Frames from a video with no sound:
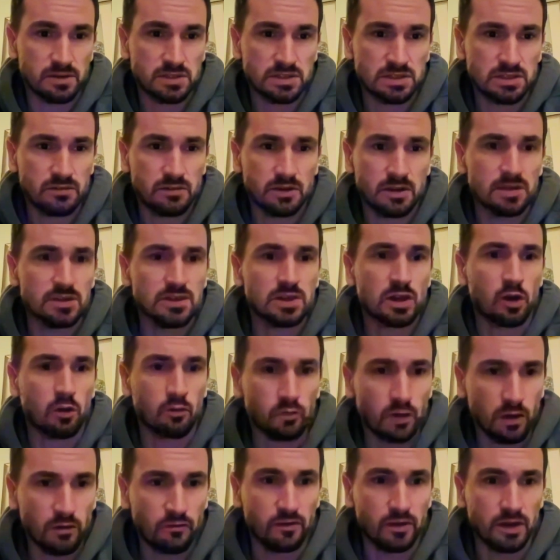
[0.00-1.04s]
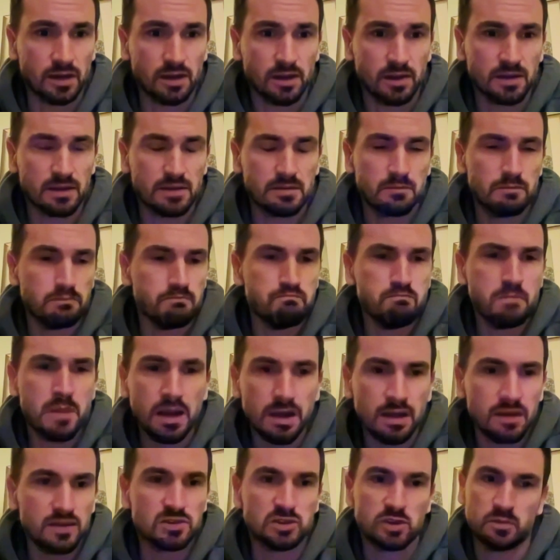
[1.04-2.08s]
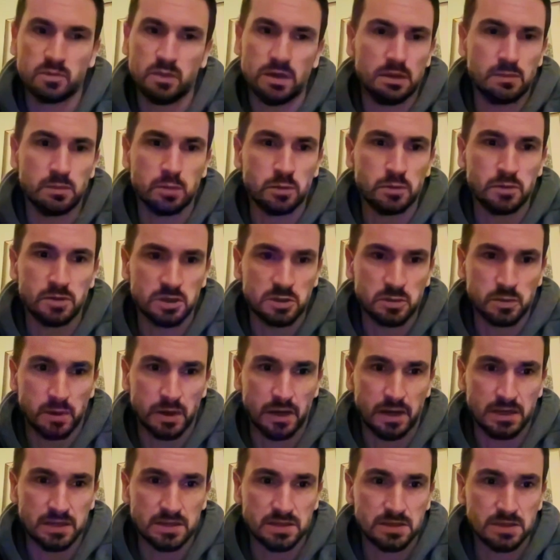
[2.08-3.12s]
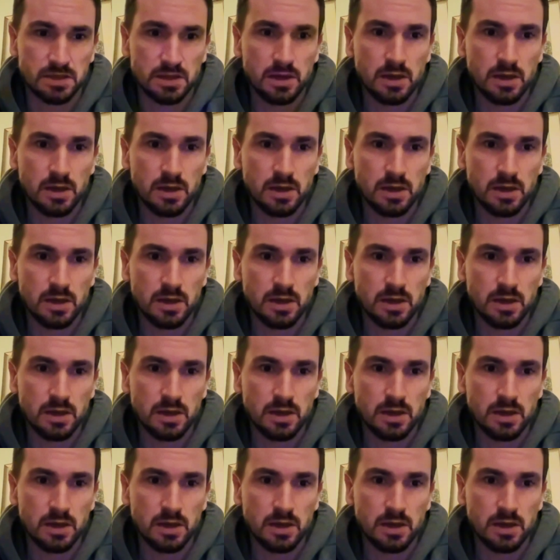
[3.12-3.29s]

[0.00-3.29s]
Syria is horrific, like millions of people displaced,